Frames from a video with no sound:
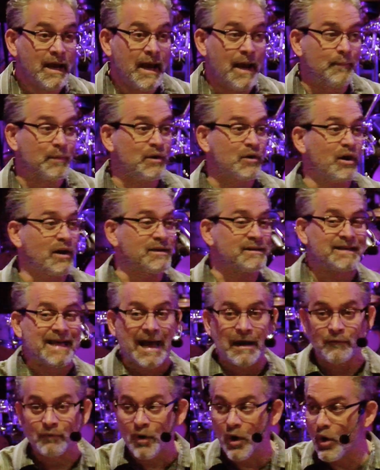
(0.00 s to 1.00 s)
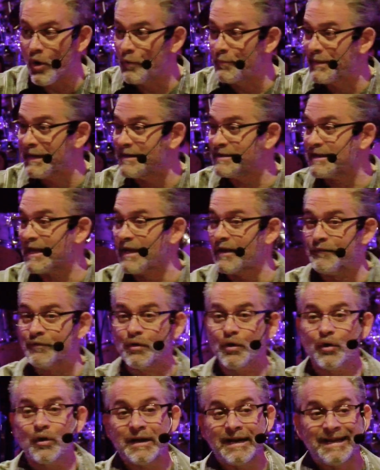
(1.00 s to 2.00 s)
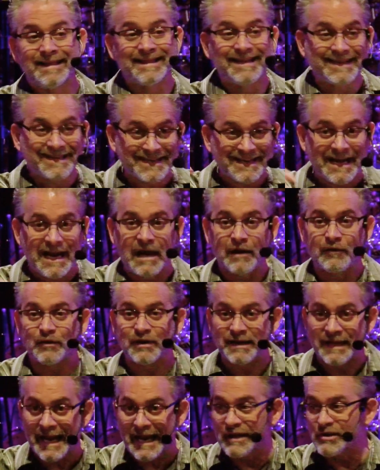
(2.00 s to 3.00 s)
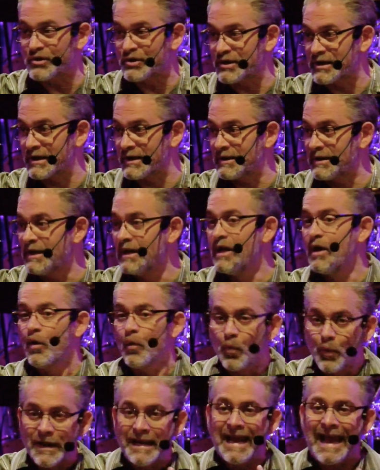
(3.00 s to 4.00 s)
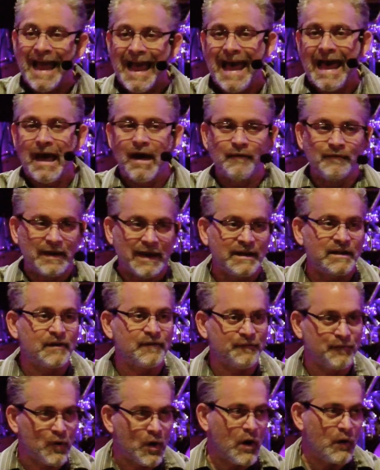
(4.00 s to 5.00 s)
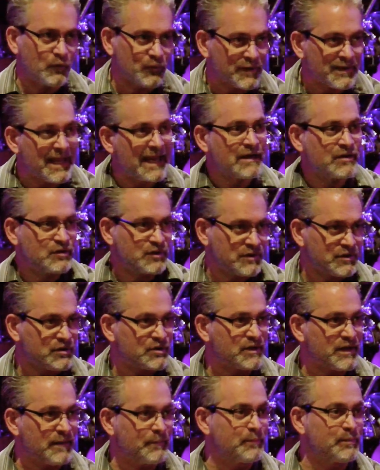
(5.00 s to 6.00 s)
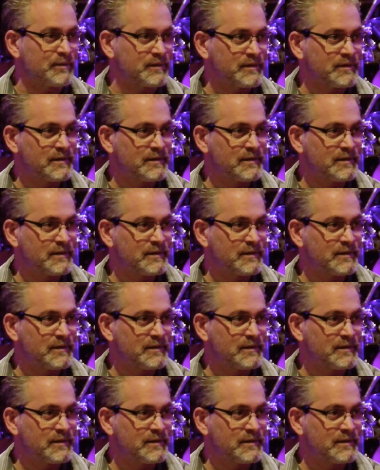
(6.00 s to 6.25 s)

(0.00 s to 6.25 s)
And because that role means that if you're in this congregation, we have a default relationship.